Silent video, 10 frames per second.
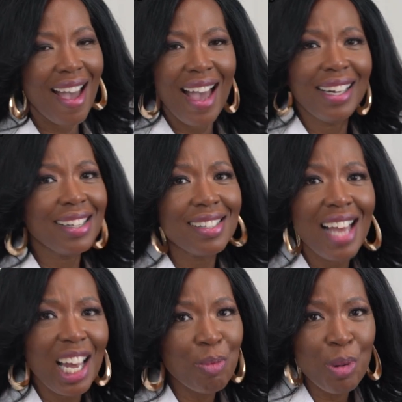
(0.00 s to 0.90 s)
and it's
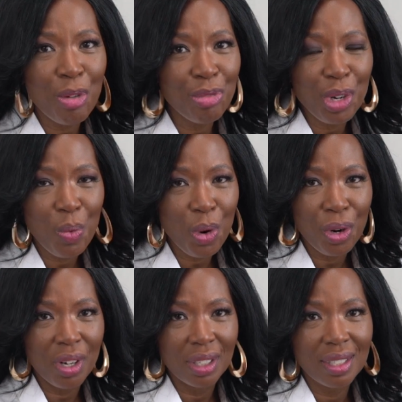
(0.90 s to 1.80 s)
not a perfect
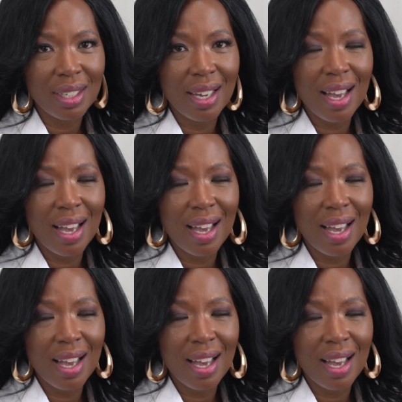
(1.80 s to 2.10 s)
world.